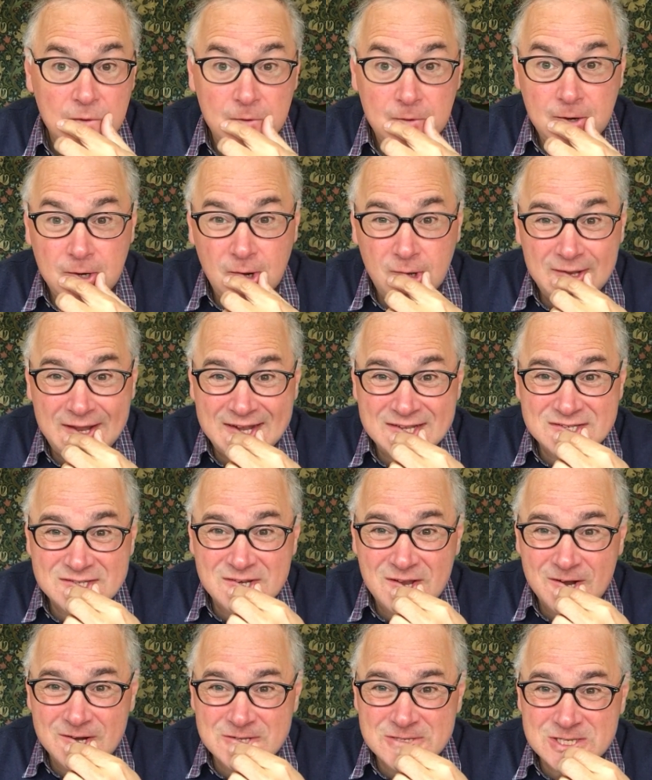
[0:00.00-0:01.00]
You know, that's
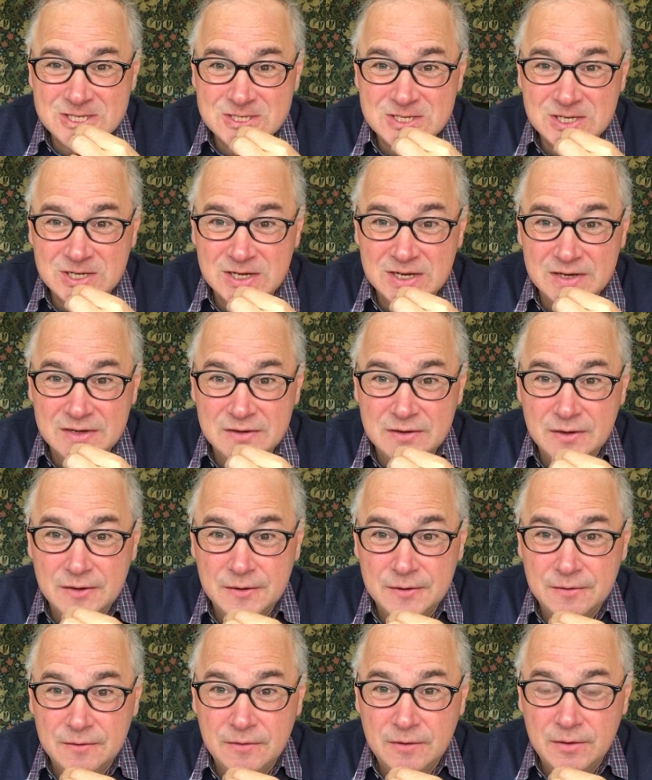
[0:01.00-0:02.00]
not a sign
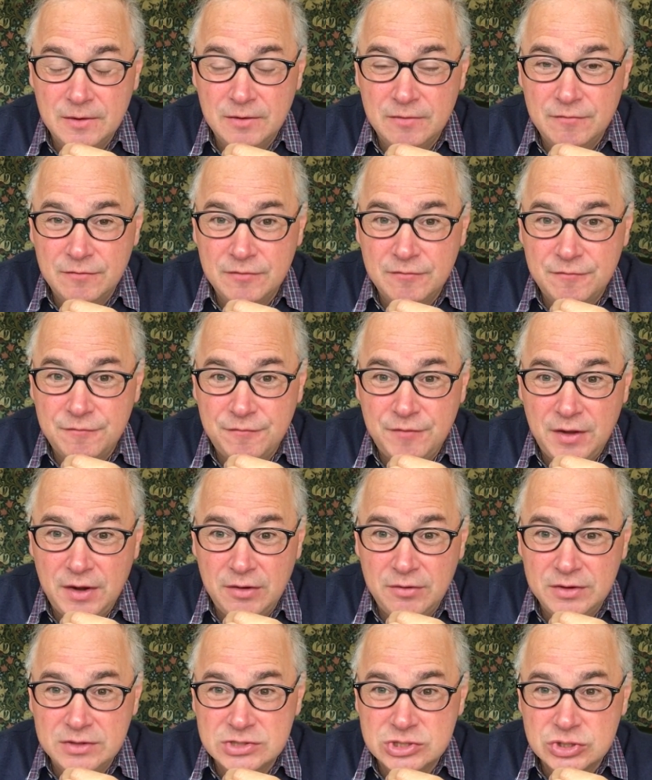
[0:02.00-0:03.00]
uh, of a
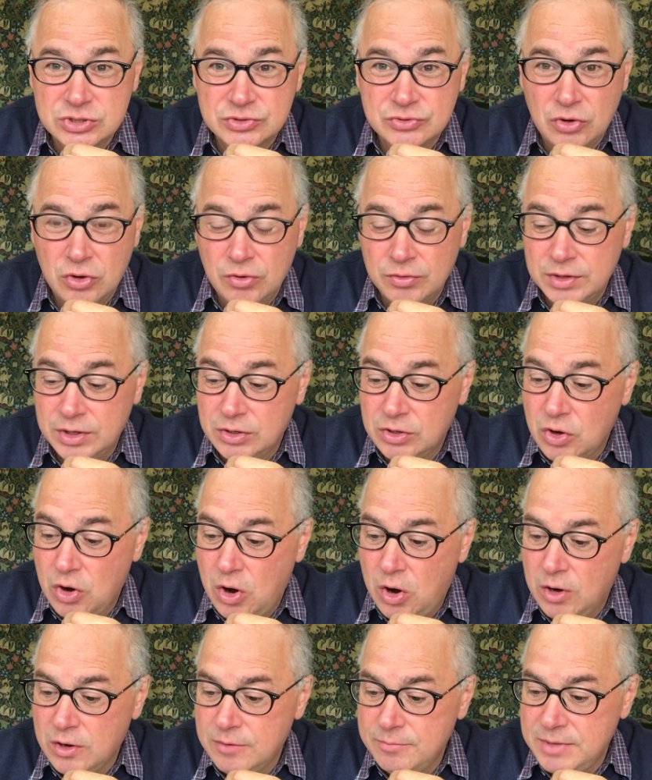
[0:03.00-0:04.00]
very strong
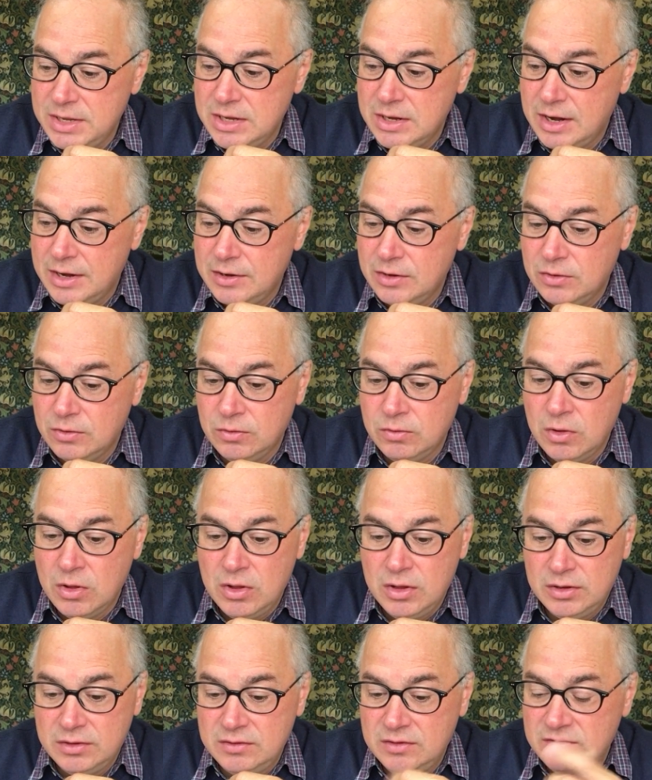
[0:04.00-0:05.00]
economy. I know
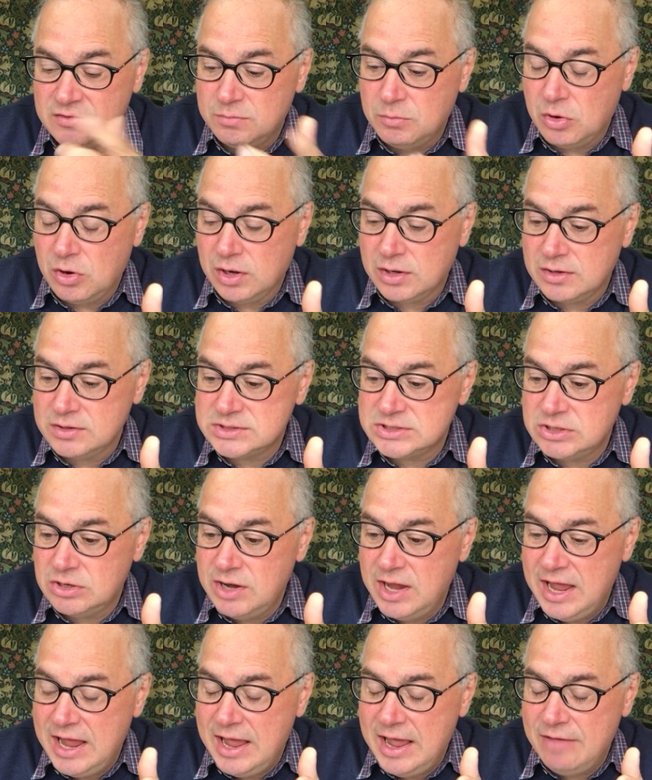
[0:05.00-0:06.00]
these markets are
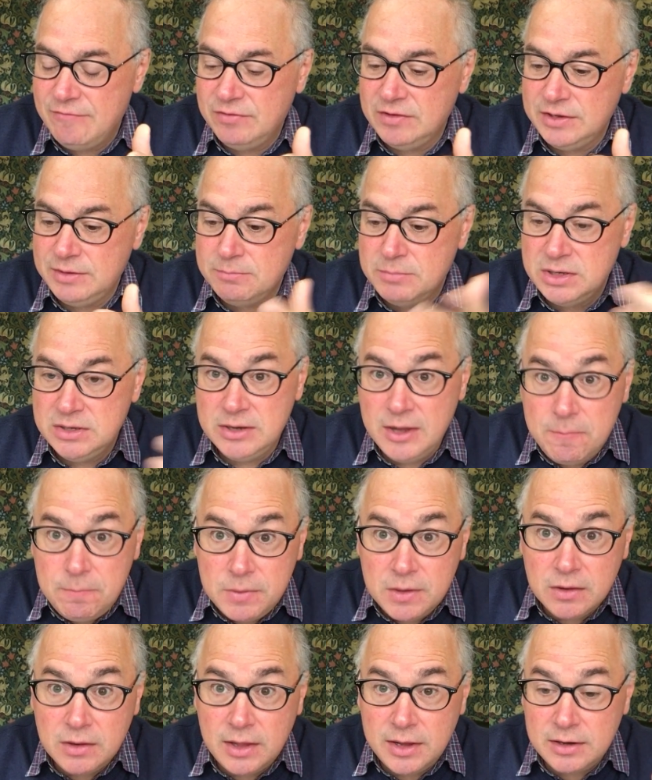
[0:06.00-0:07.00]
heavily
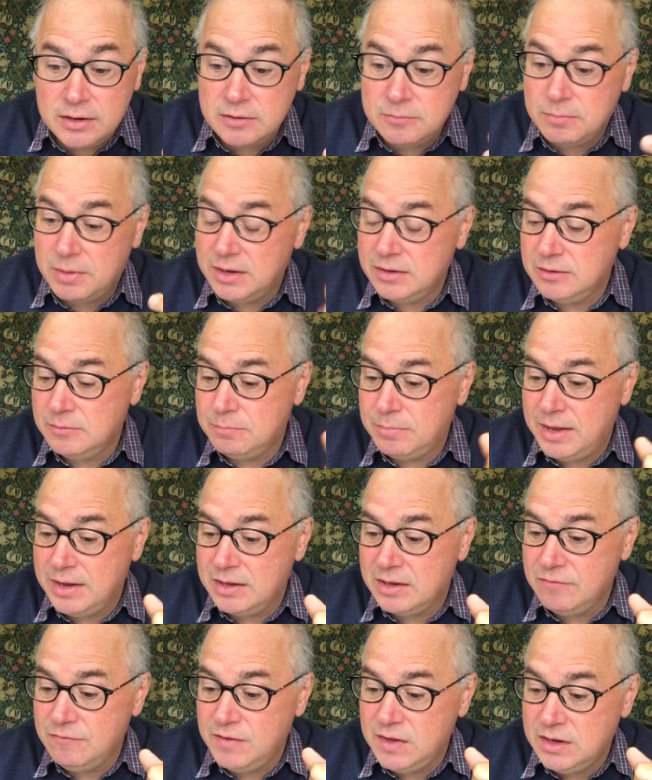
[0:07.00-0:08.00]
manipulated by the
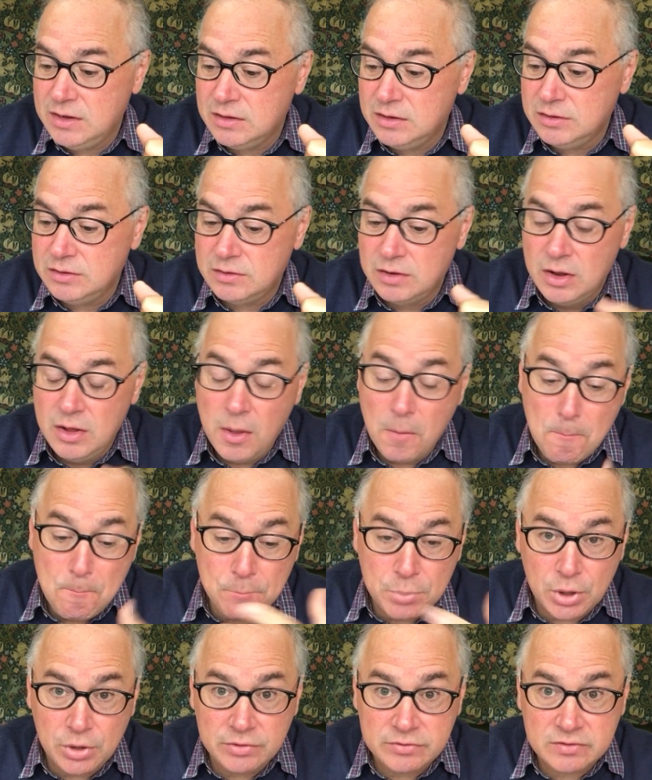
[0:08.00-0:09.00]
Bank of England.
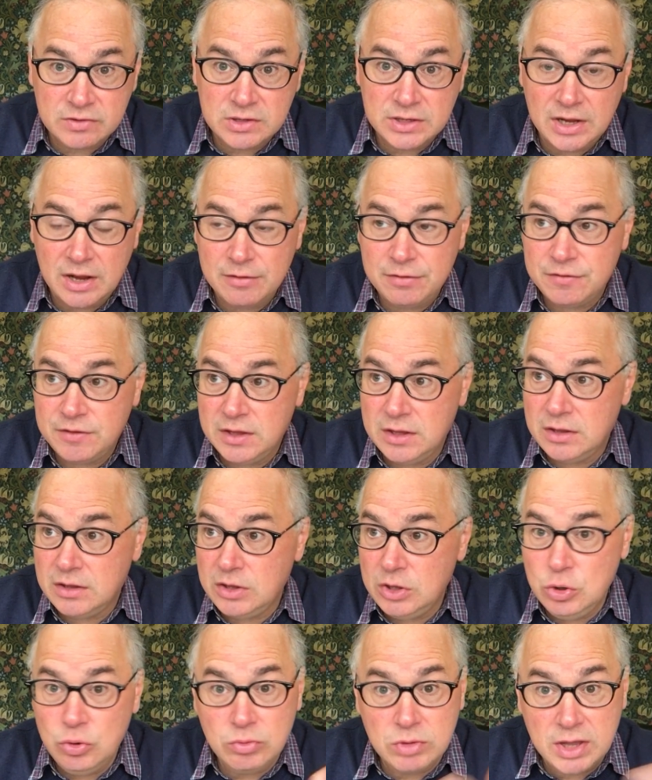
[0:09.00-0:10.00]
Personally, I think
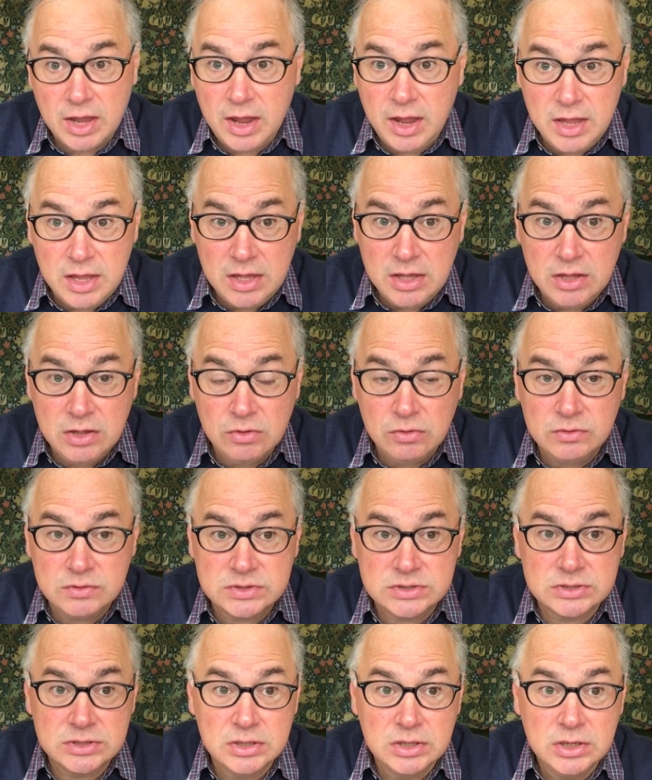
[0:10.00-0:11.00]
U K
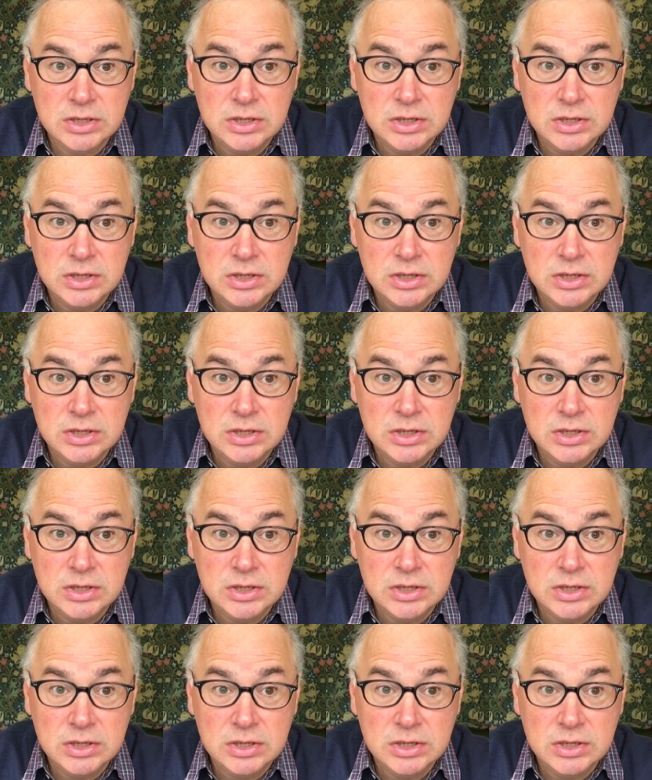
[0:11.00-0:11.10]
yields